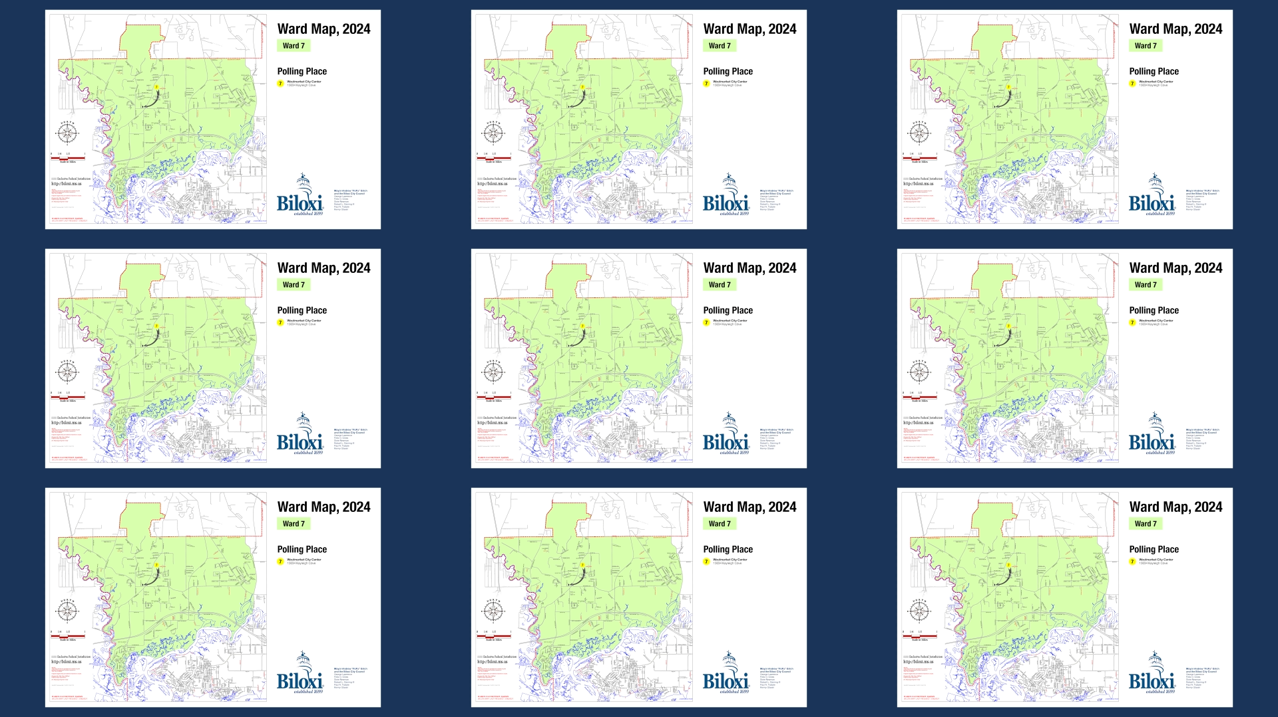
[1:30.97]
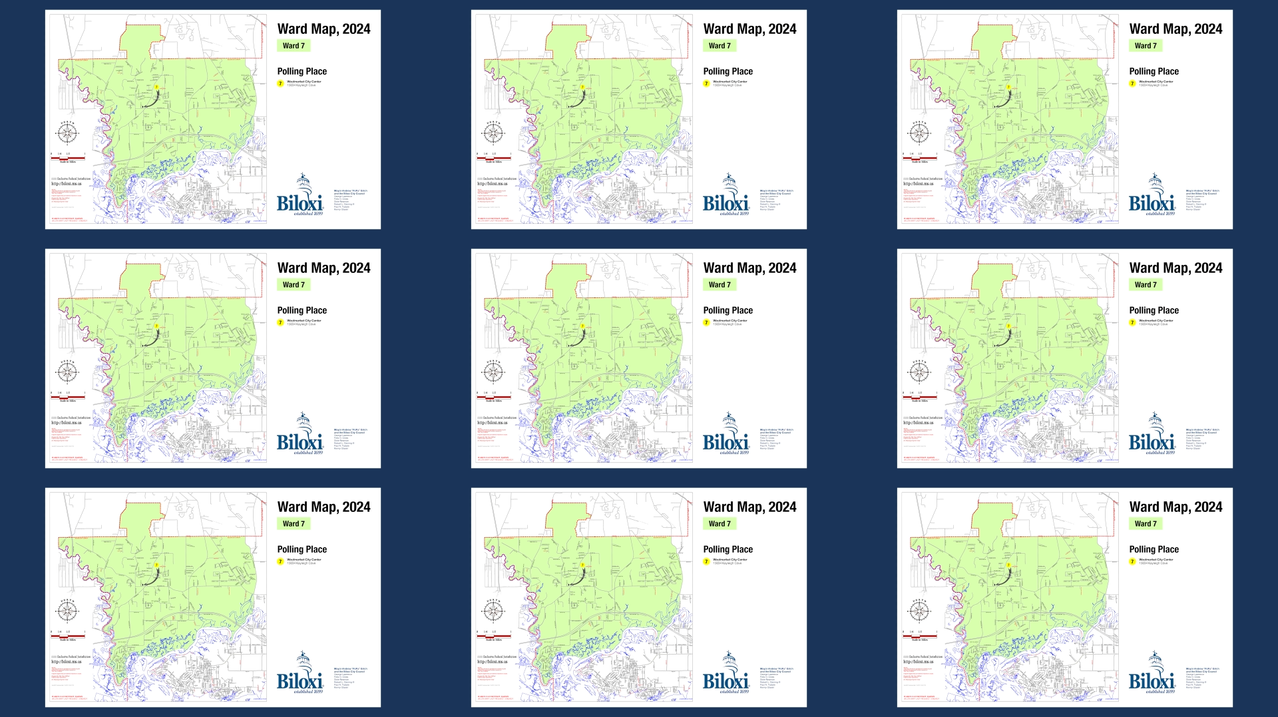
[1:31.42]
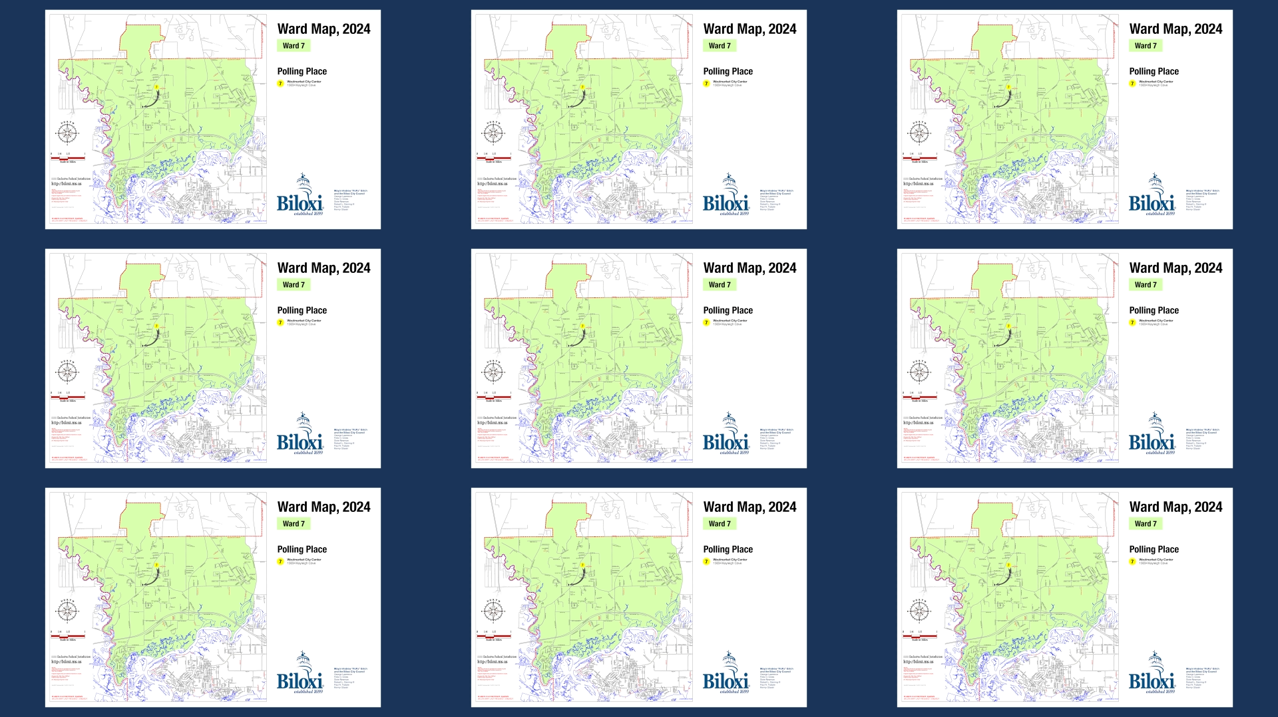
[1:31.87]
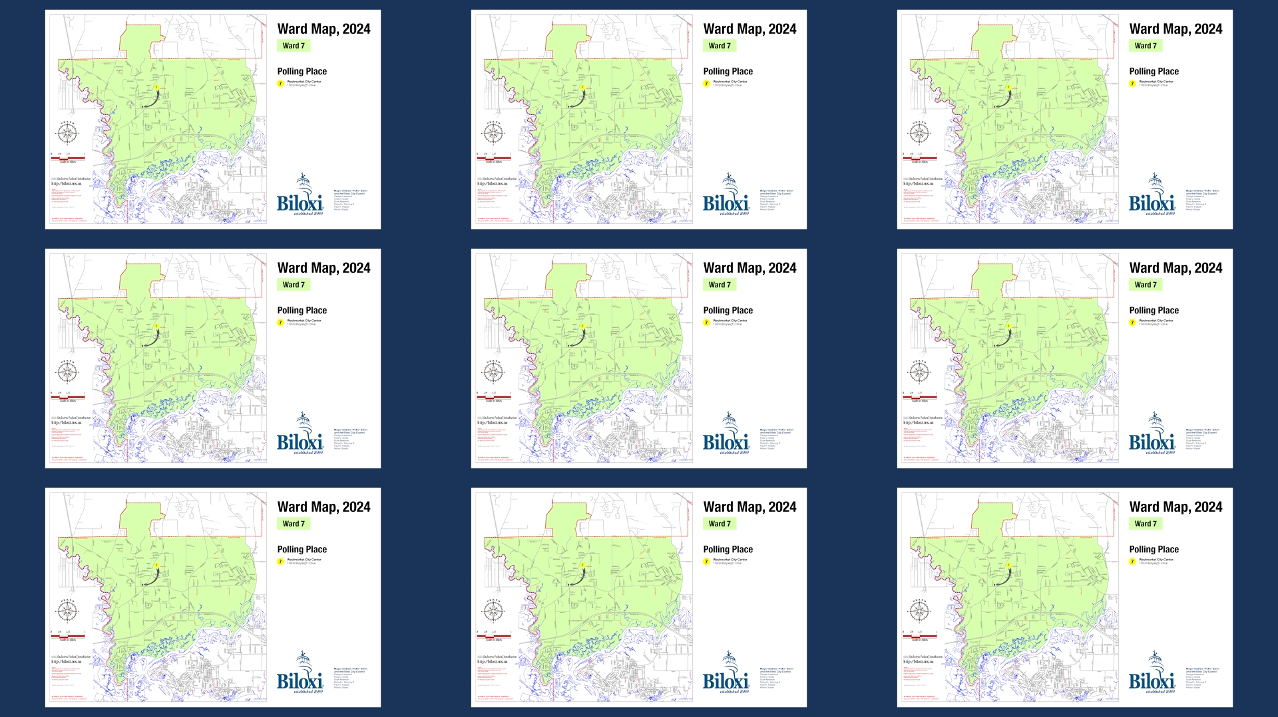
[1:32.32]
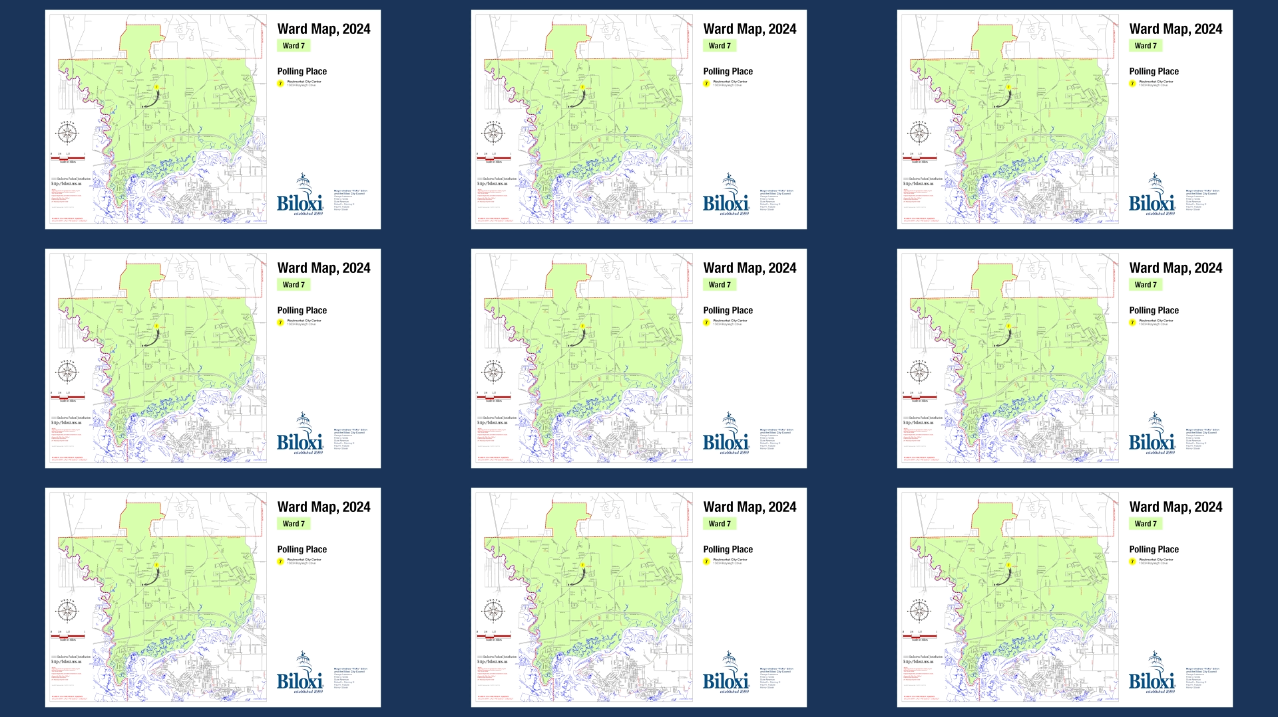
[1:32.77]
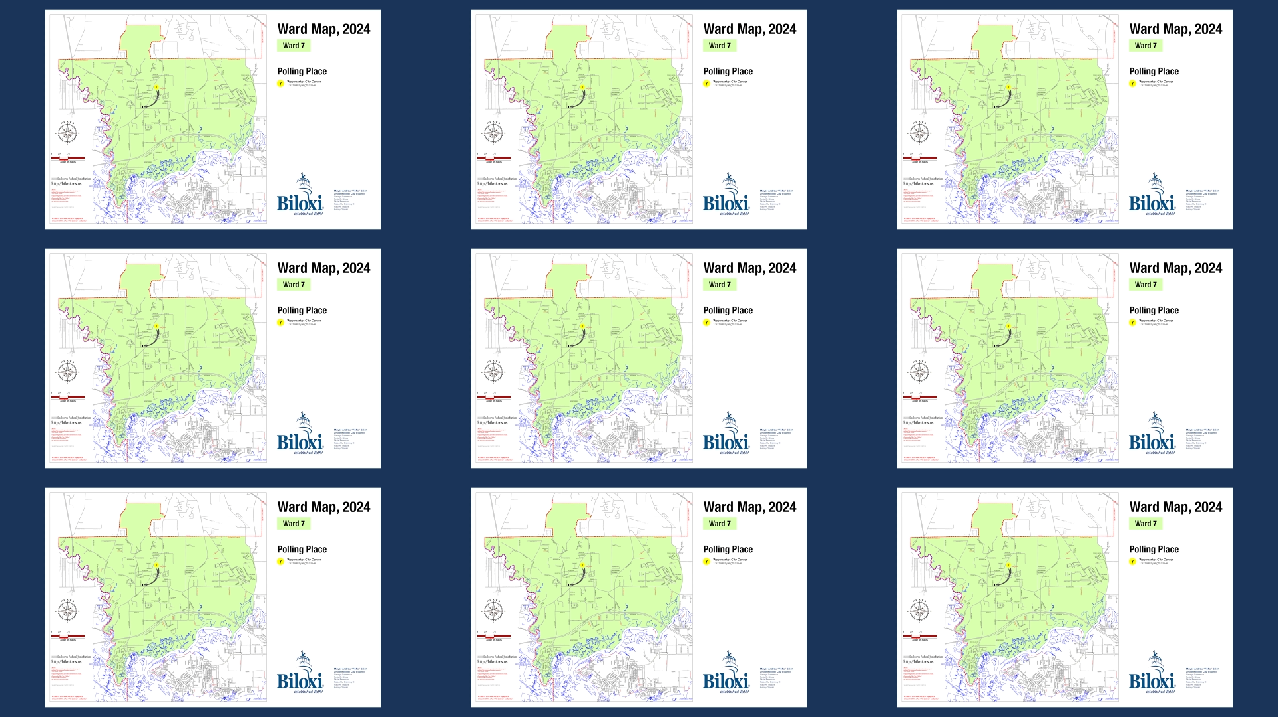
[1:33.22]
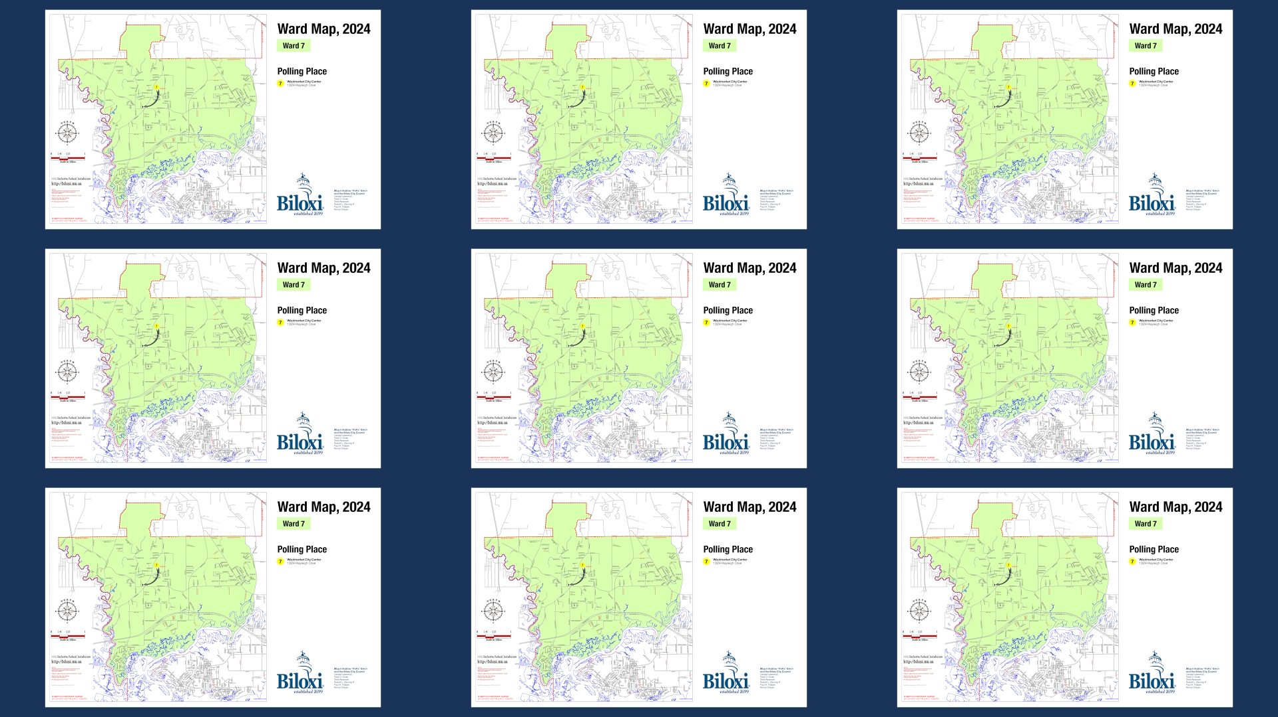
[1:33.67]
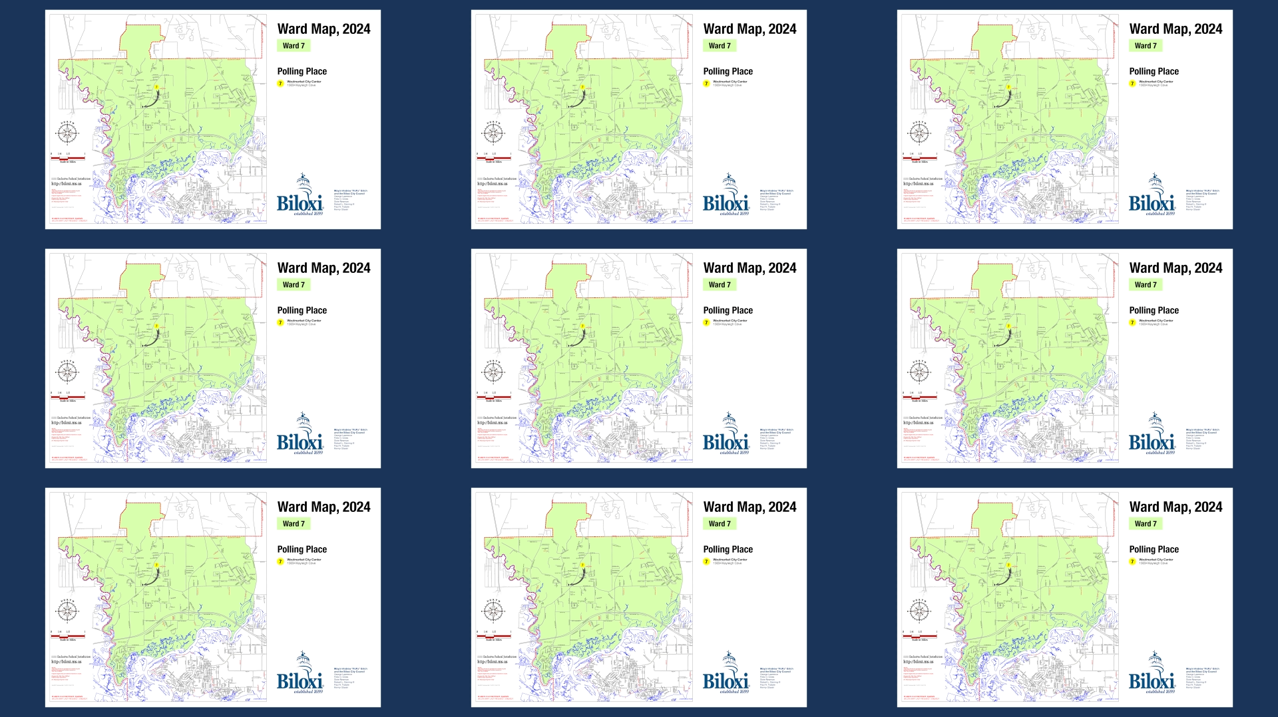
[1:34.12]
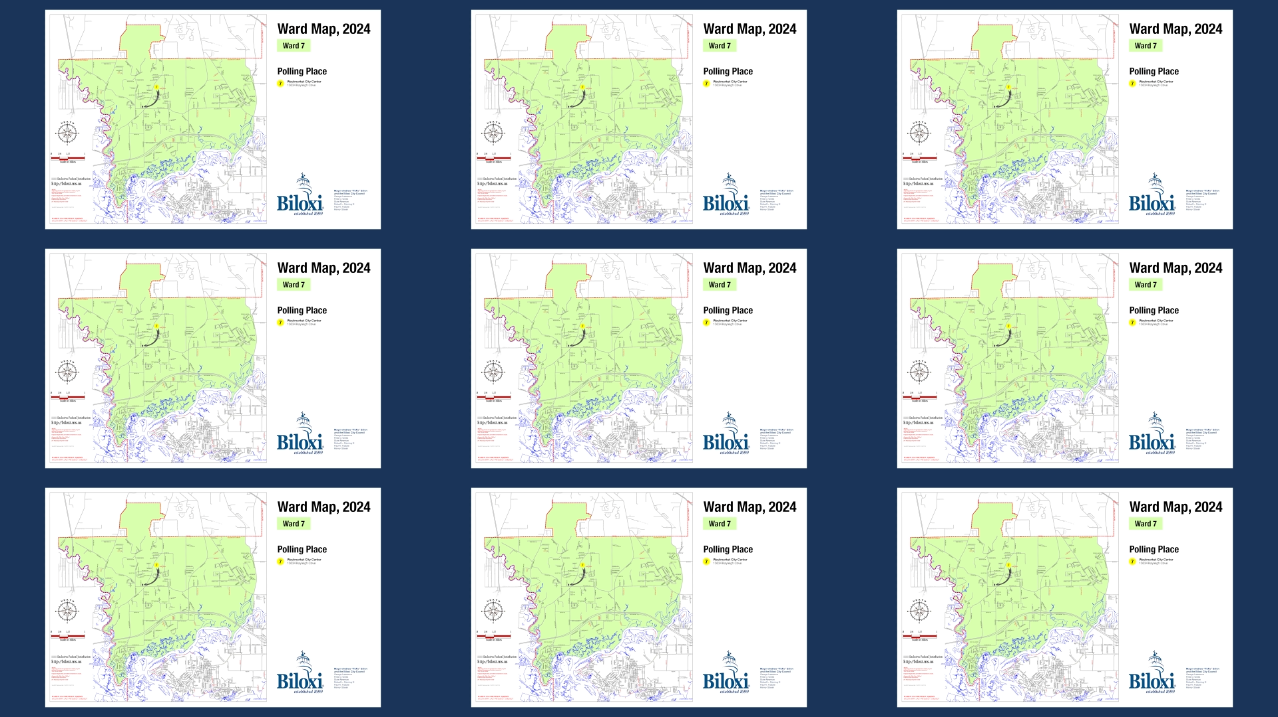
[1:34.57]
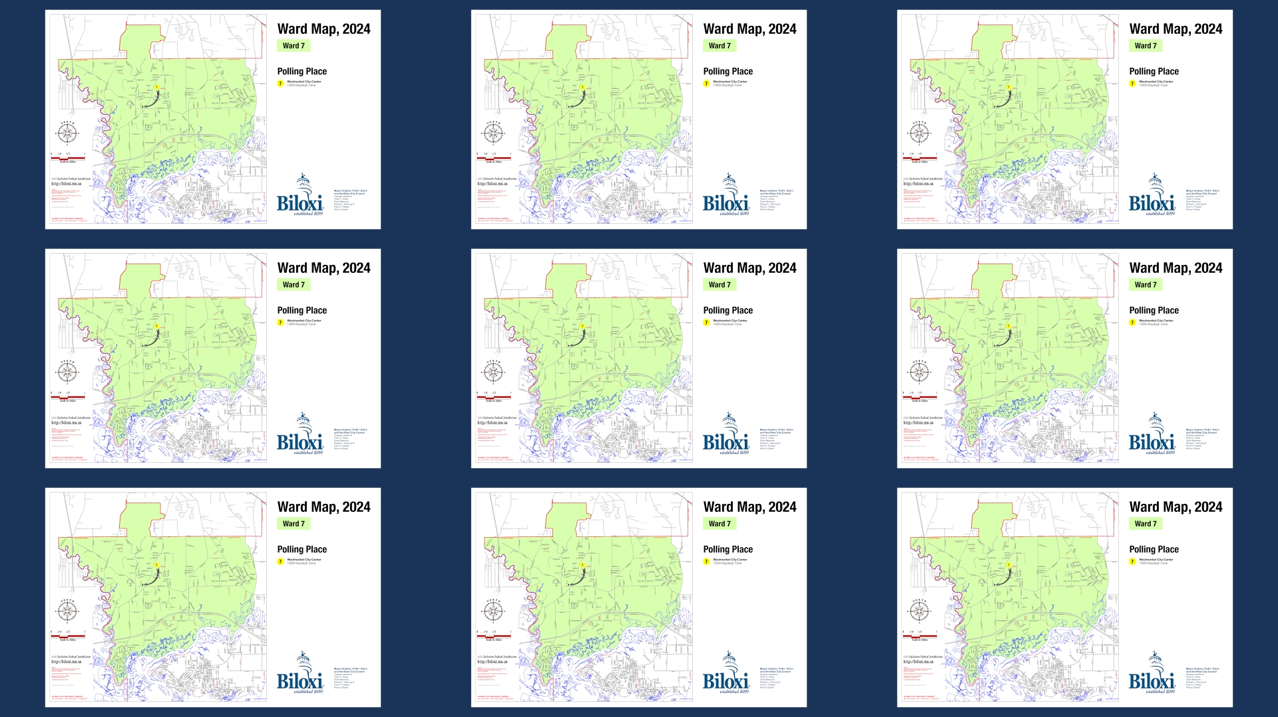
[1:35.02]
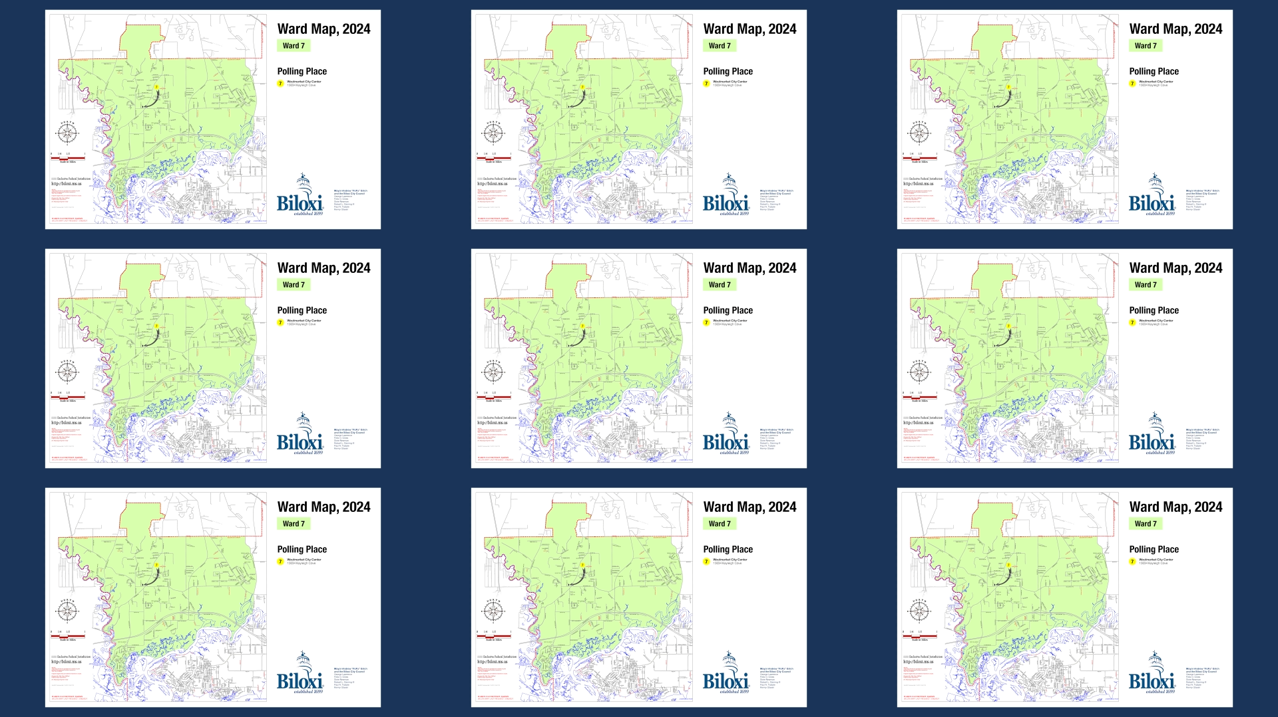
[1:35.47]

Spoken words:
No face is visible, so there are no lips to read.